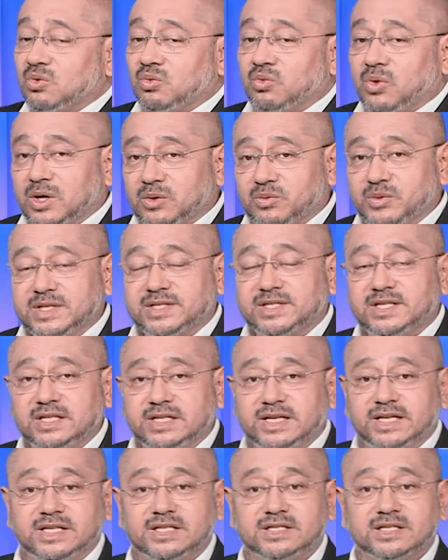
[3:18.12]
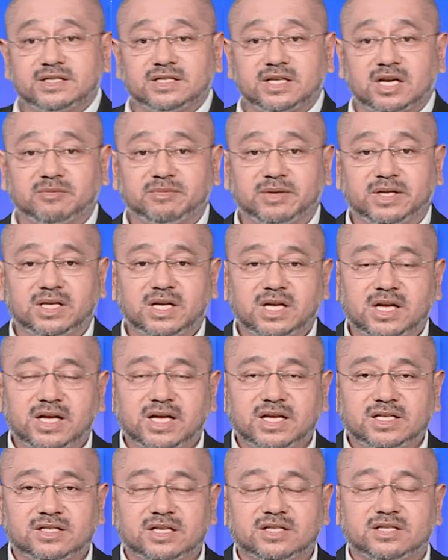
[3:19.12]
what we see ladies and gentlemen
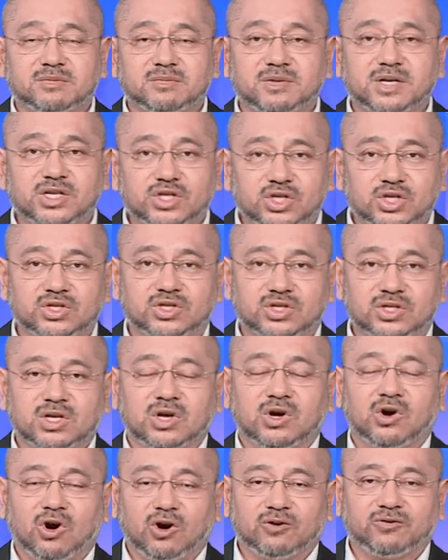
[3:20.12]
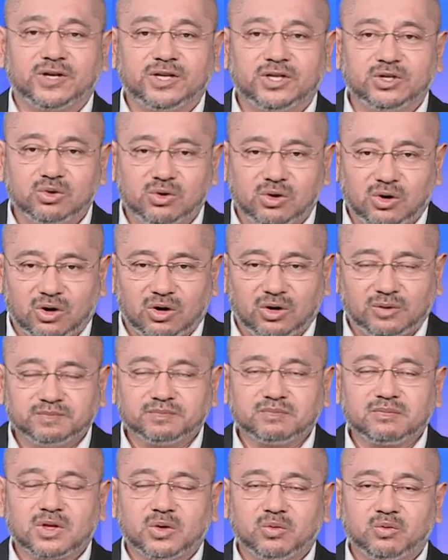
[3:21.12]
is this emergence of a new law
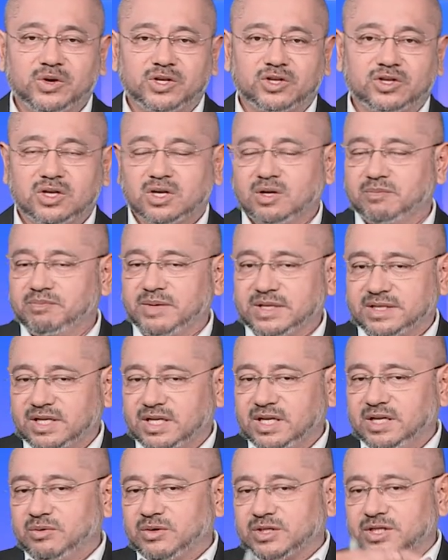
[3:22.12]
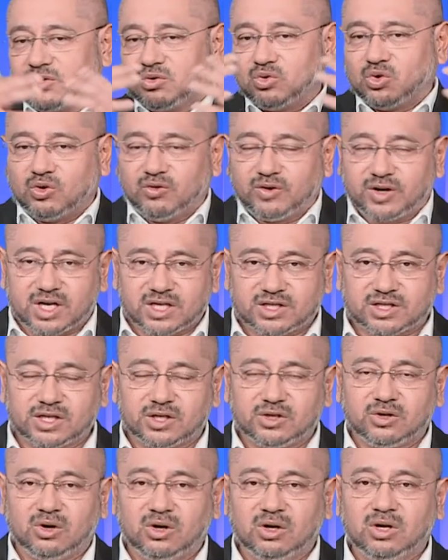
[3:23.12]
which basically was an
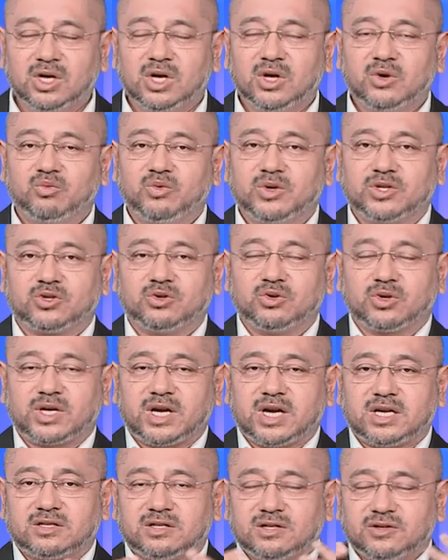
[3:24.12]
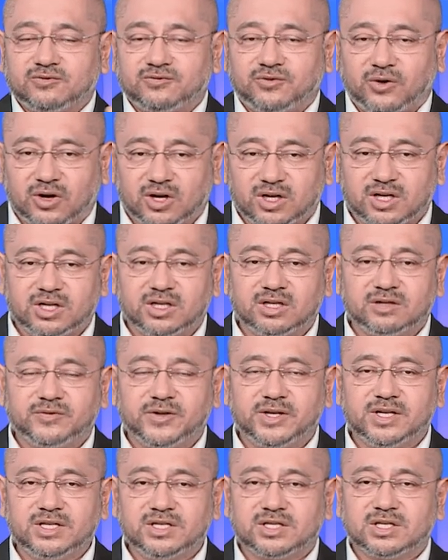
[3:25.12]
overarching law which looked at foreign
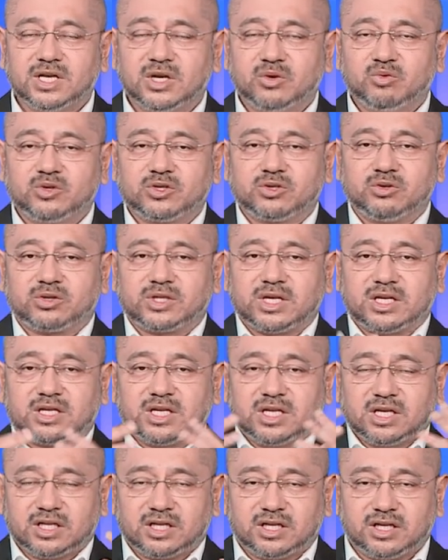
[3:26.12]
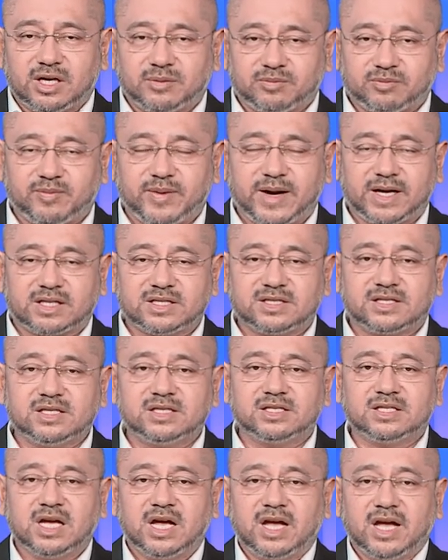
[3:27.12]
interference, which looked at corrupt
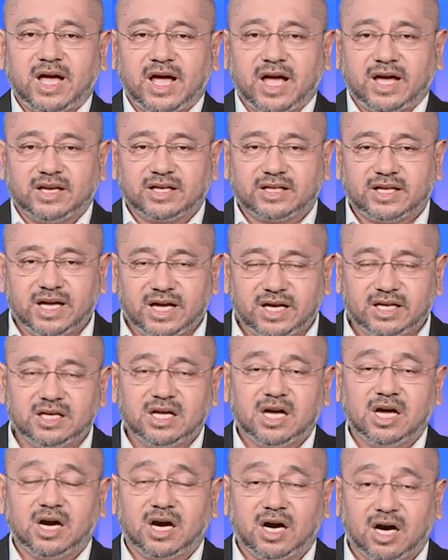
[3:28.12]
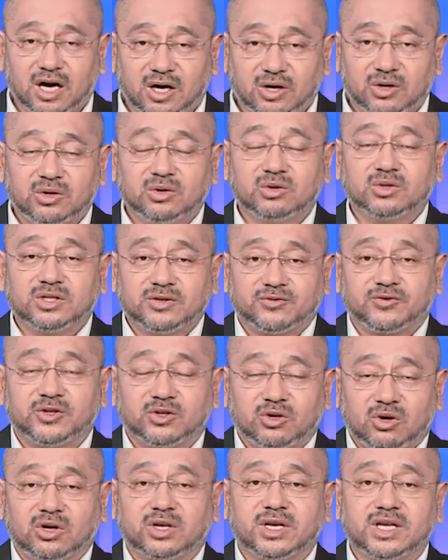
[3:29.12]
practices and again how
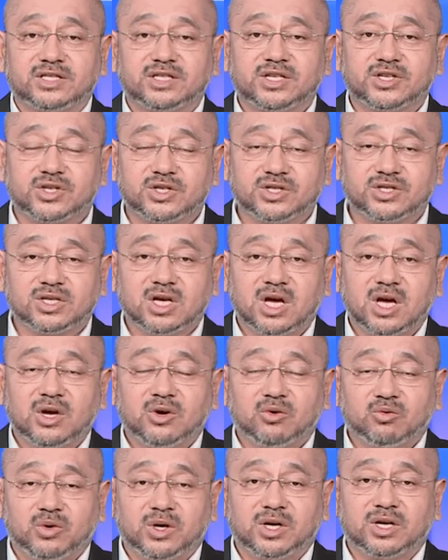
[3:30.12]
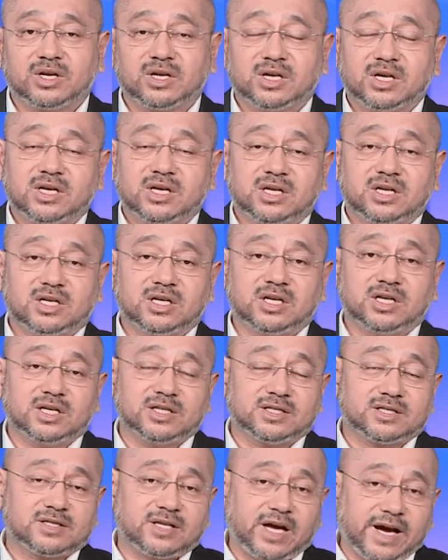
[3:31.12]
different organizations were uh,
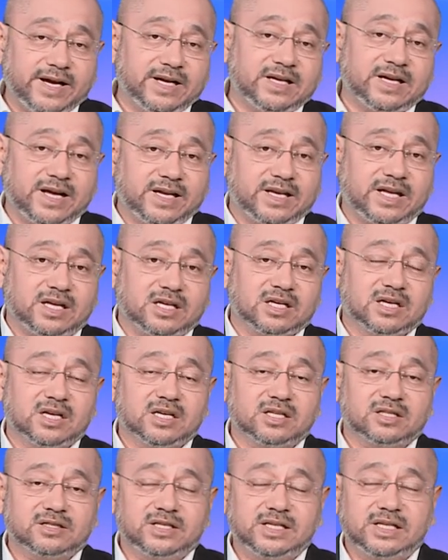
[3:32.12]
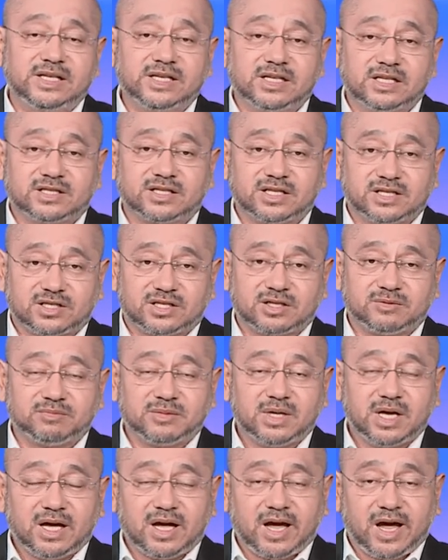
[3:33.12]
sidelining the legal system
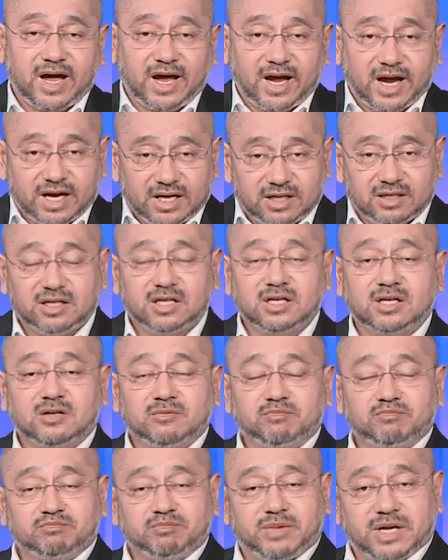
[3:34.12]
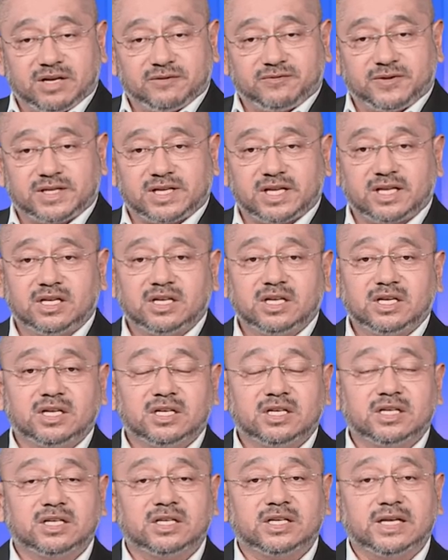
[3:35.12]
and benefiting
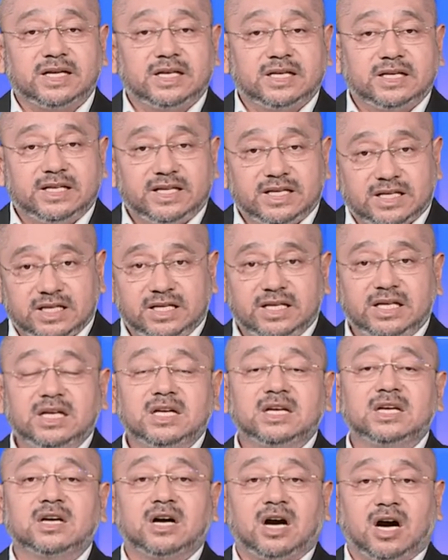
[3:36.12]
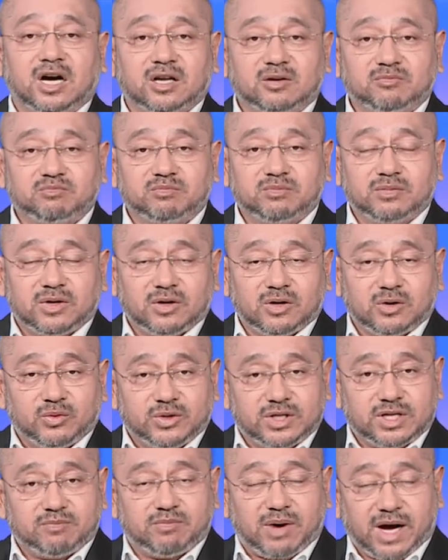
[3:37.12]
uh, illegally un, uh,
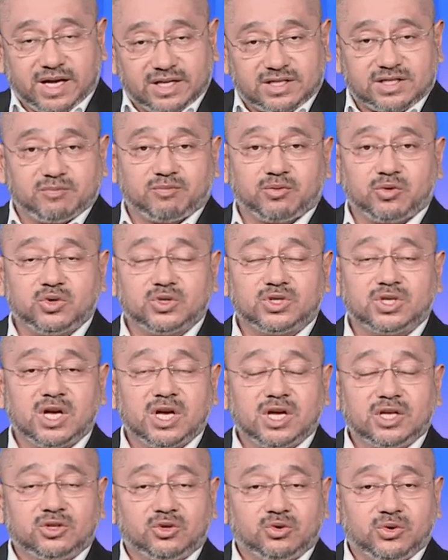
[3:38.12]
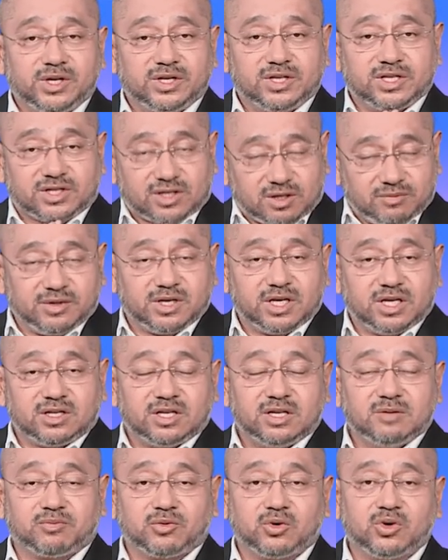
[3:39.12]
with a biased approach through a
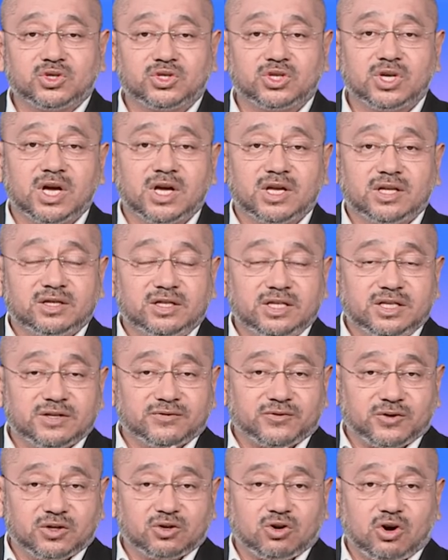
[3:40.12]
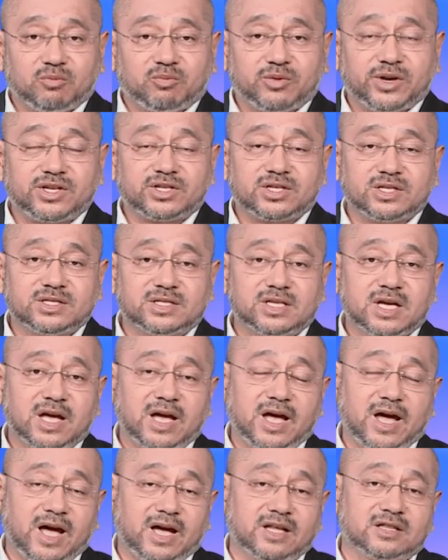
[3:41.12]
discriminatory approach the different corporations
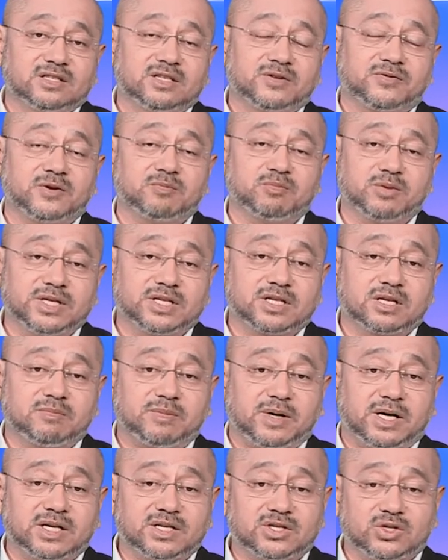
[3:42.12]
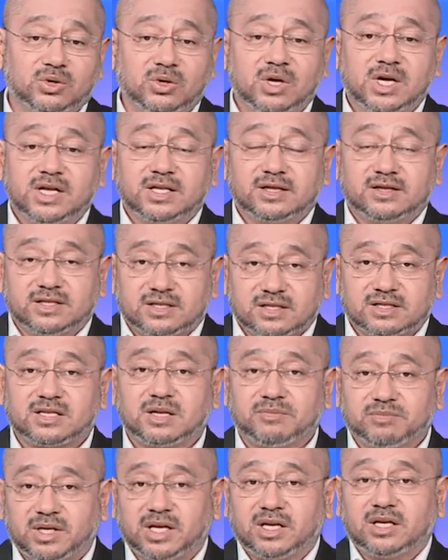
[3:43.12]
and the different political parties. So, this is
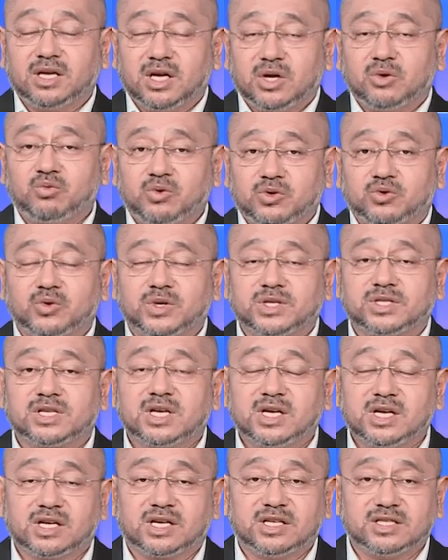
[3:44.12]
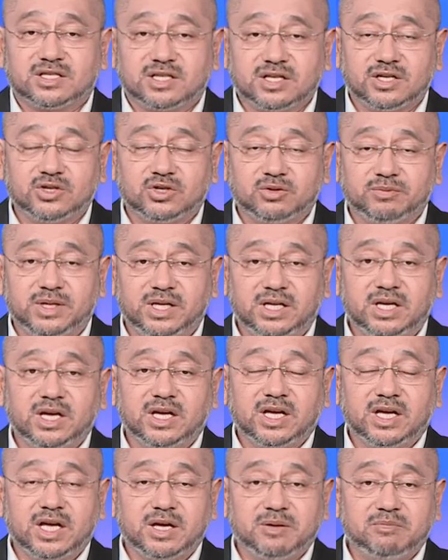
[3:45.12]
something which was considered to be
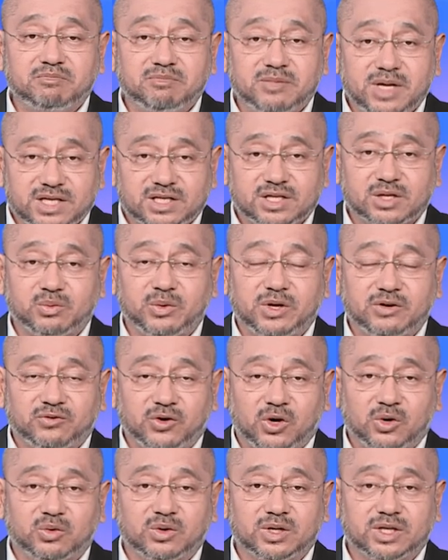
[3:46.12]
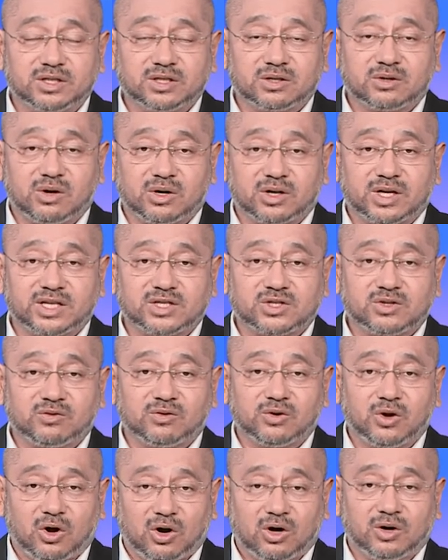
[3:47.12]
a major way forward in the context
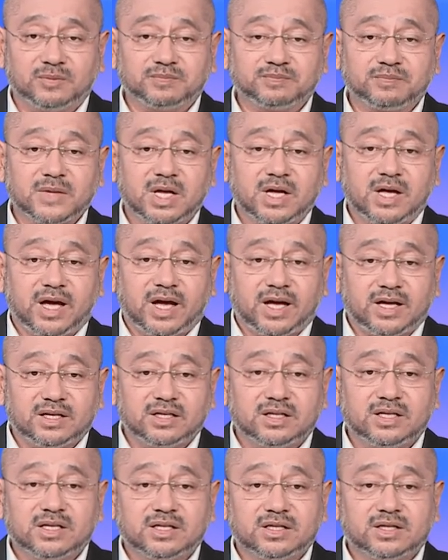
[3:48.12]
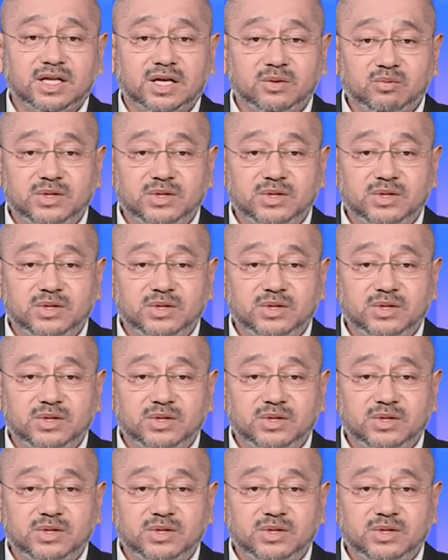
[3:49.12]
of law. And then